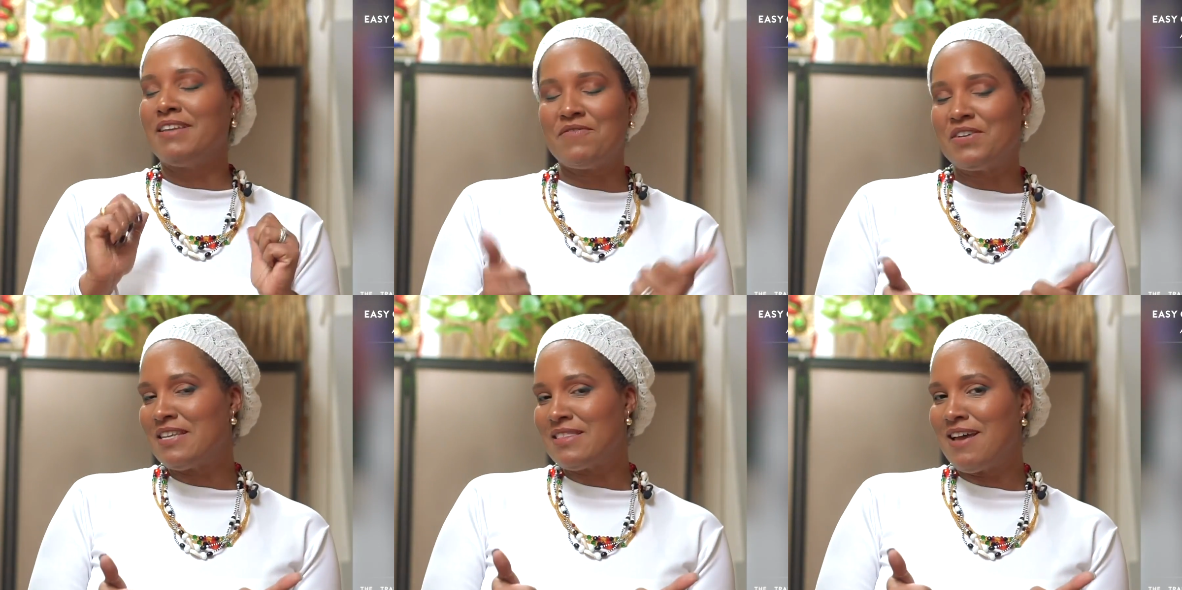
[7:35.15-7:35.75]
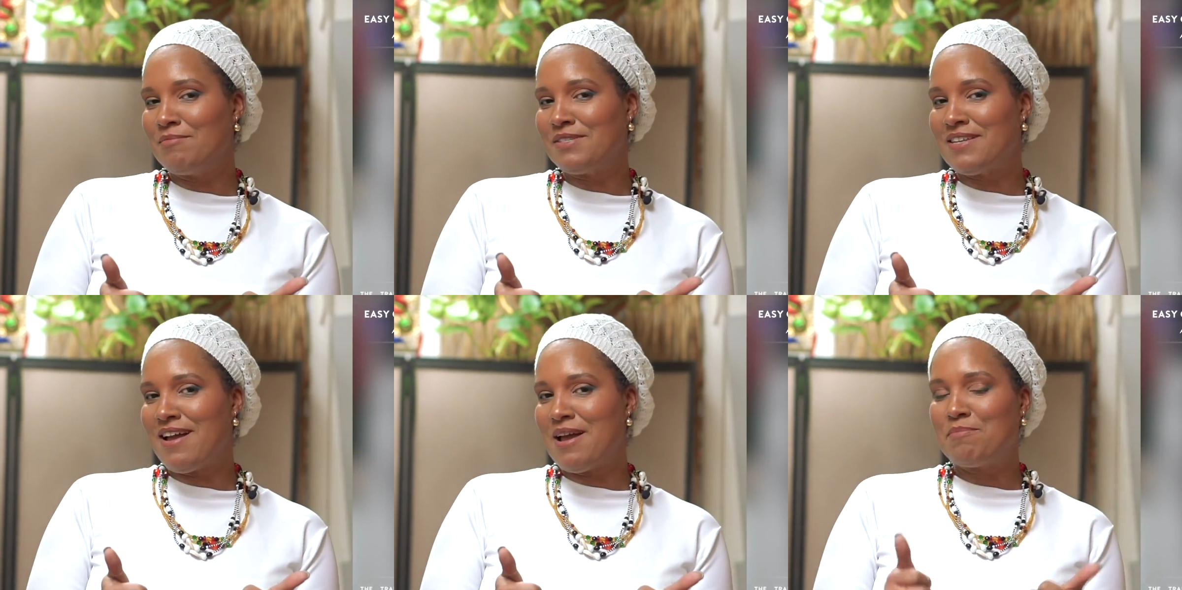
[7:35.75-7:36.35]
give us a
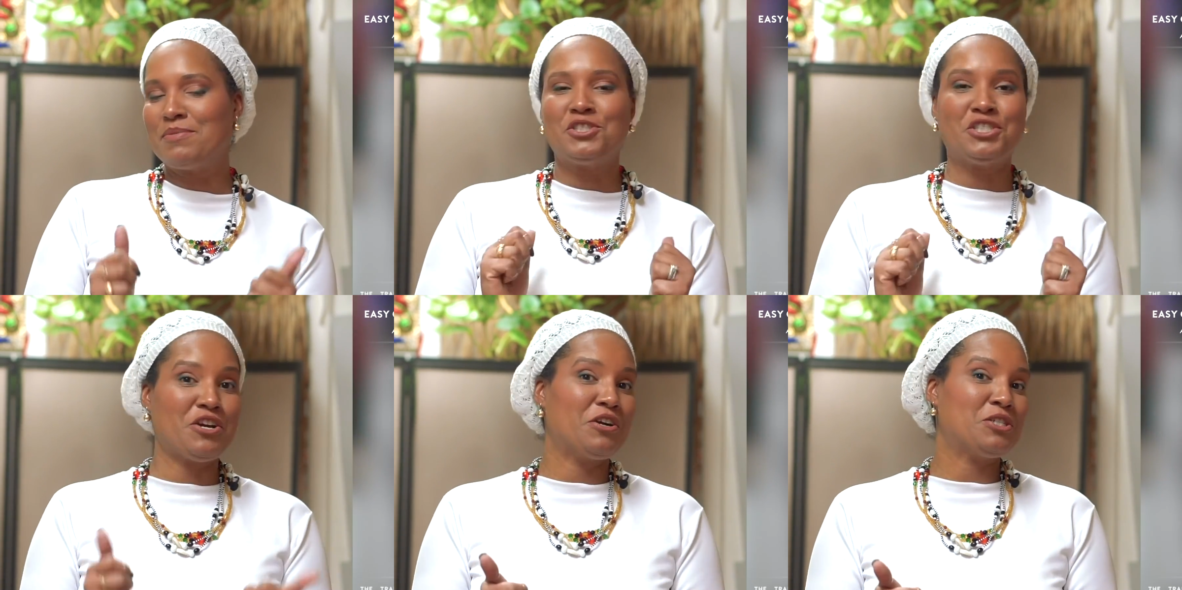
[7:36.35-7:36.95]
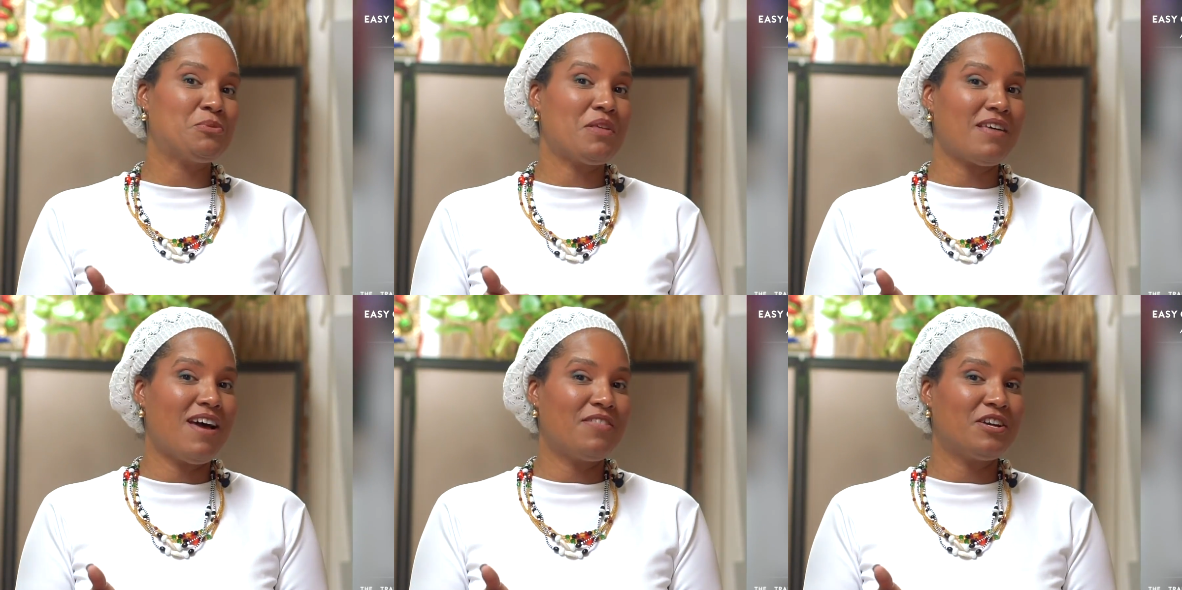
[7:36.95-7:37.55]
thumbs up share us
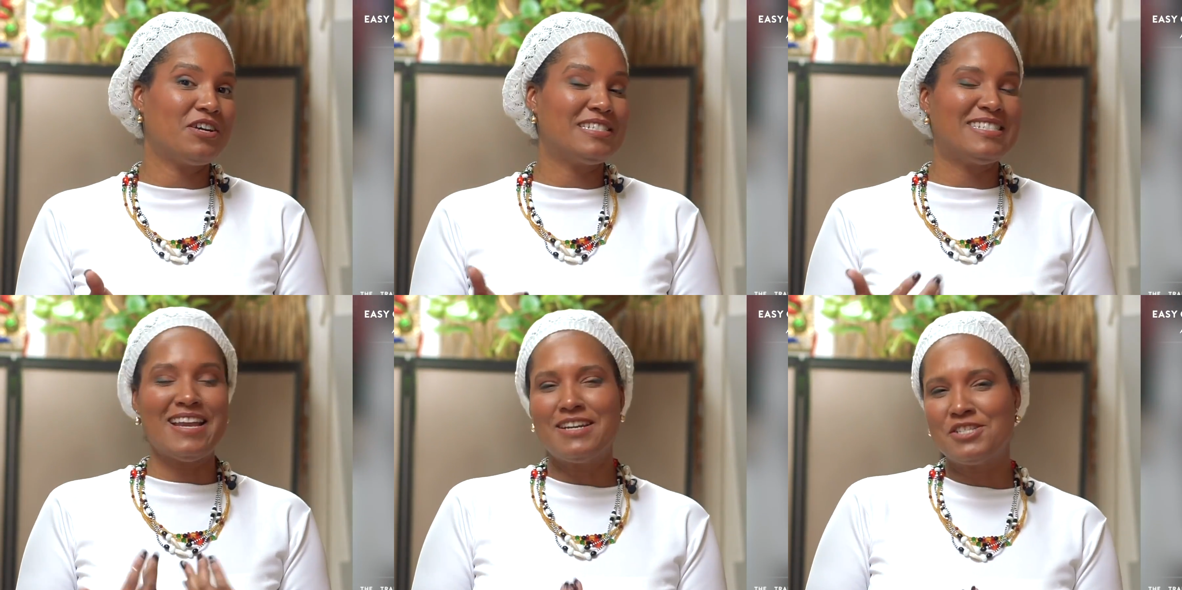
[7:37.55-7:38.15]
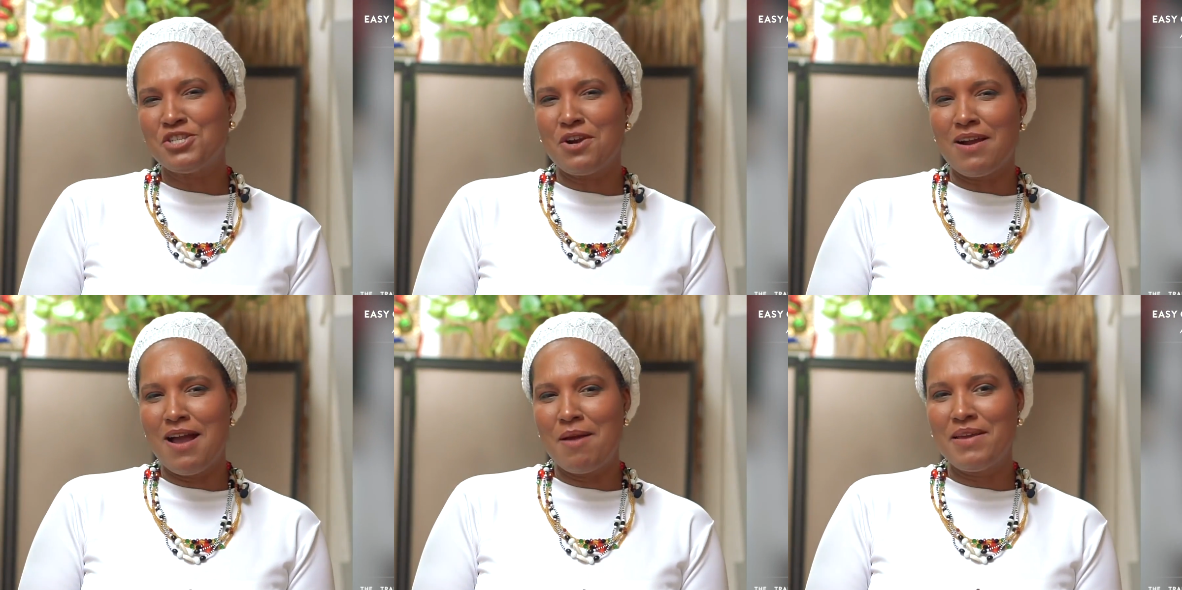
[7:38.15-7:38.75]
with others send us your
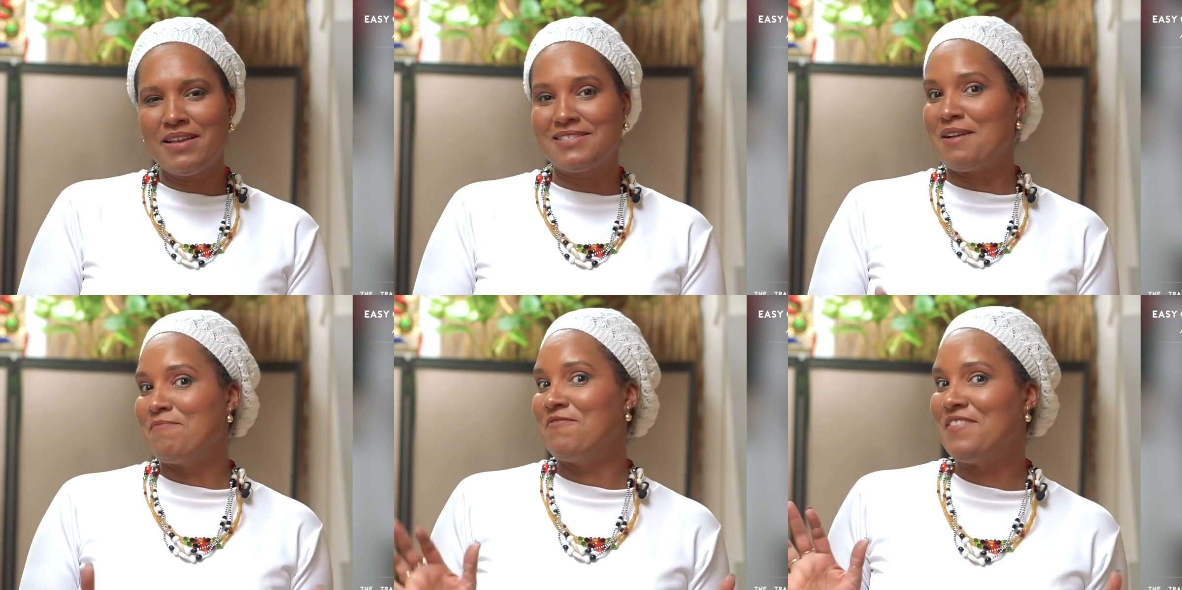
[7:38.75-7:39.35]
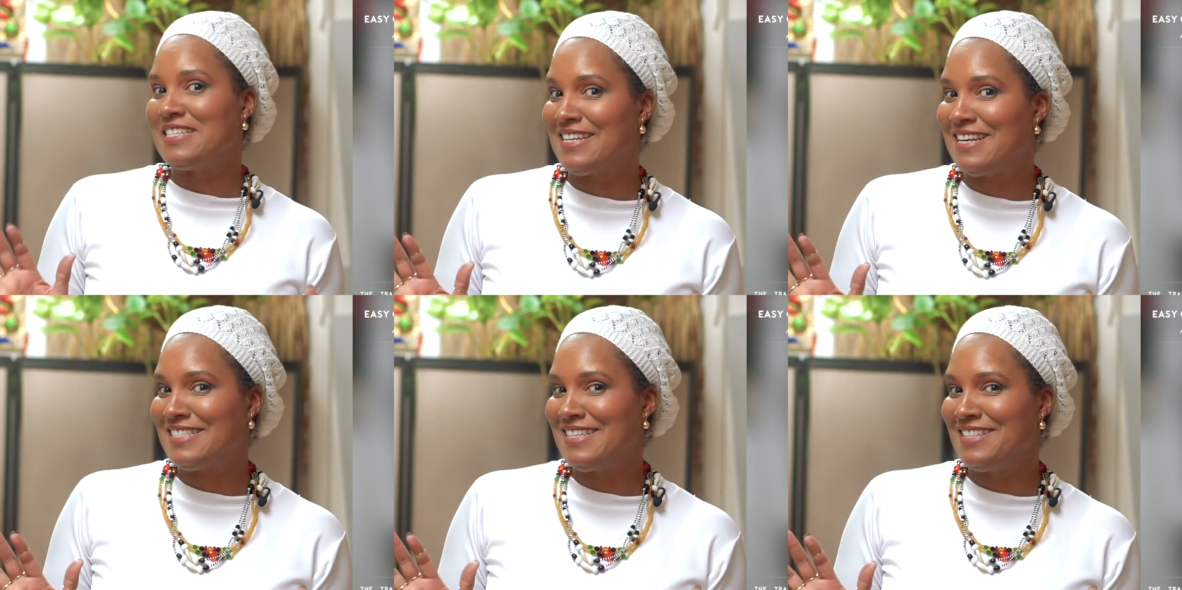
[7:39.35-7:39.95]
comments come
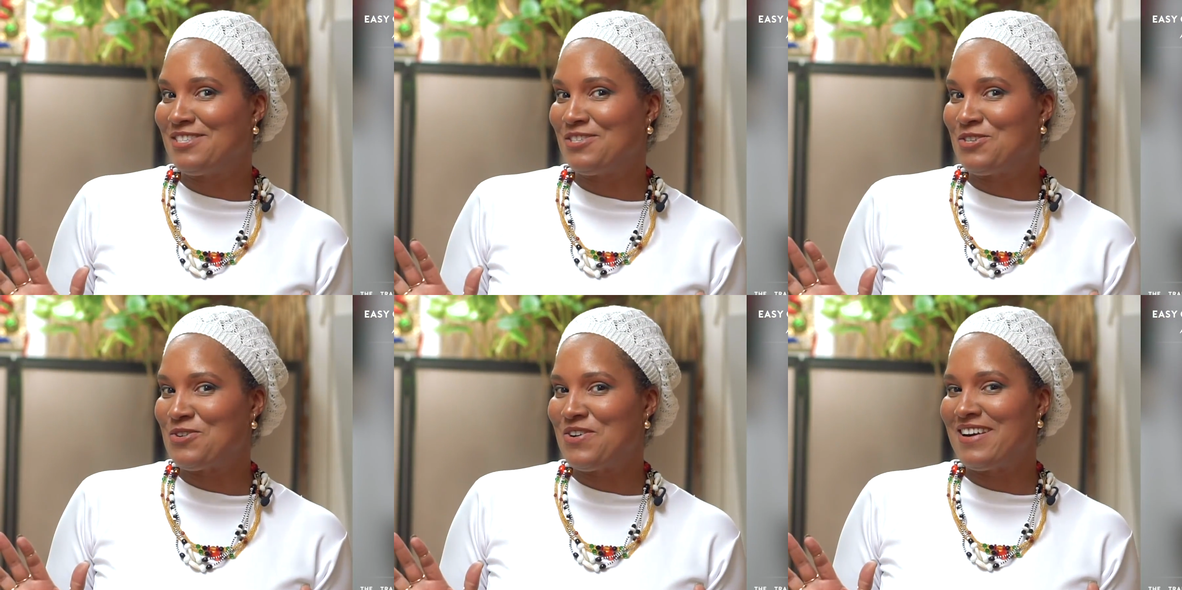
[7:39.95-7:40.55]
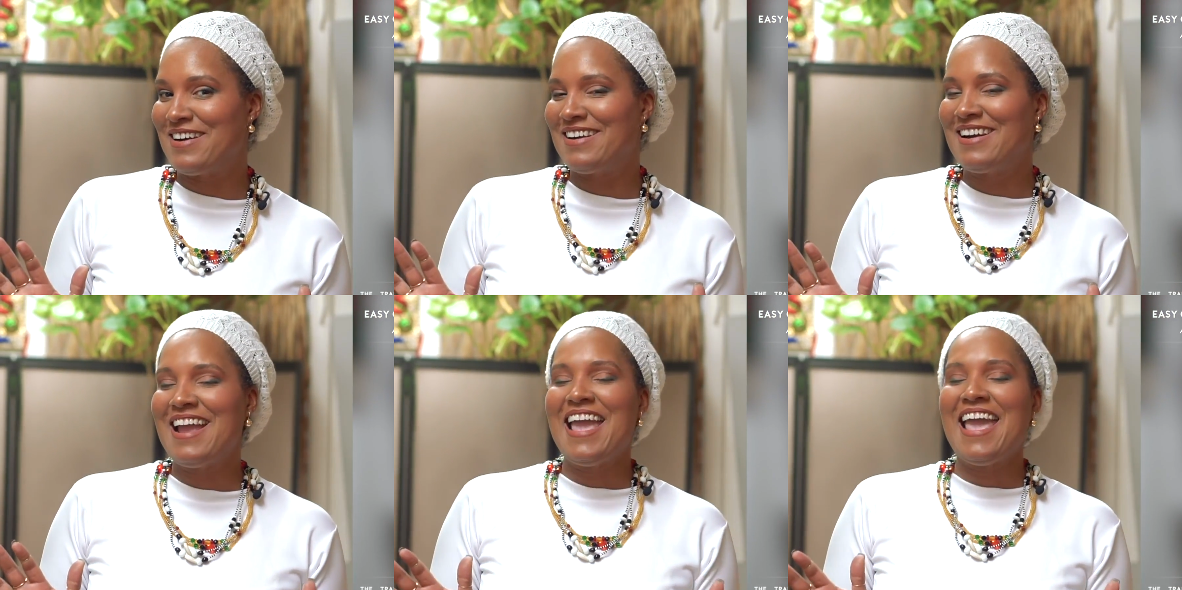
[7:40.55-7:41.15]
visit us in the store